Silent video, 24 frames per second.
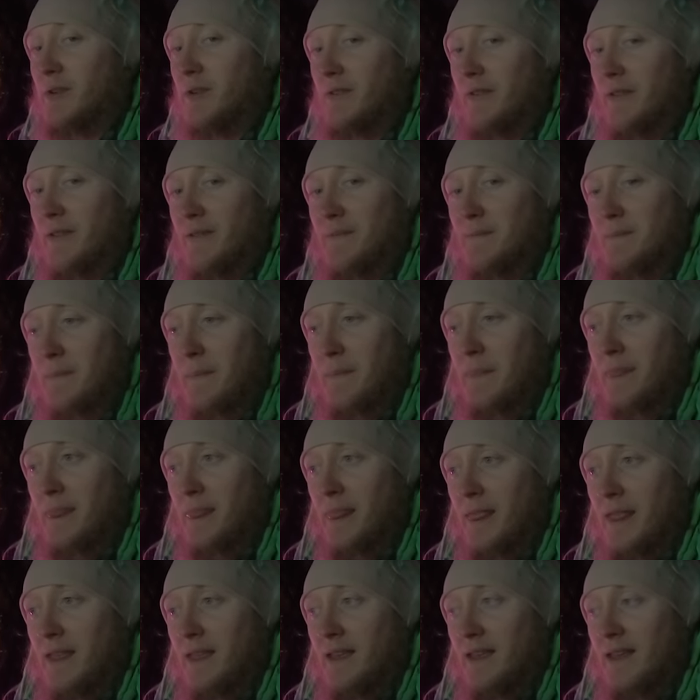though.
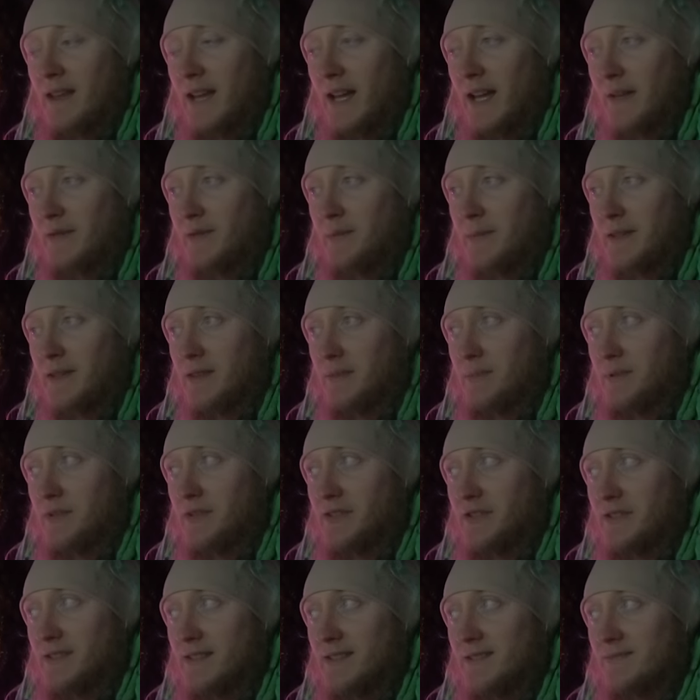I have to make the
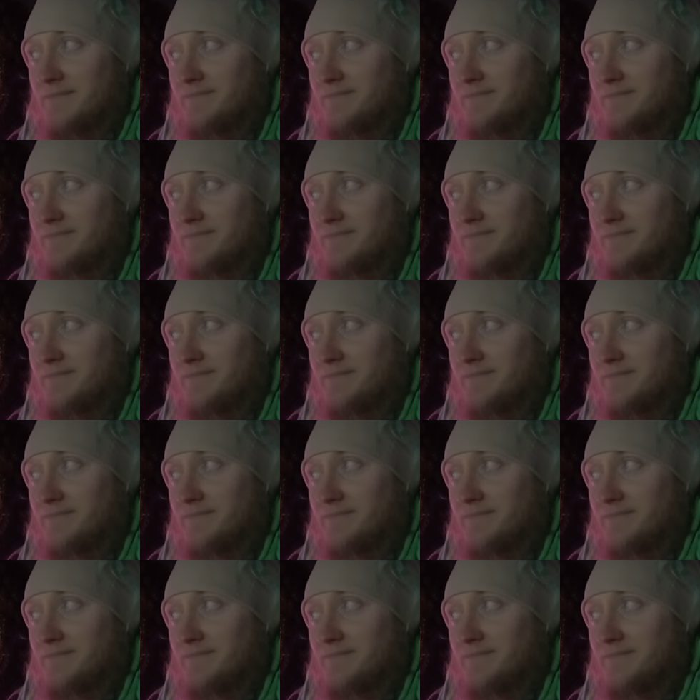purchase.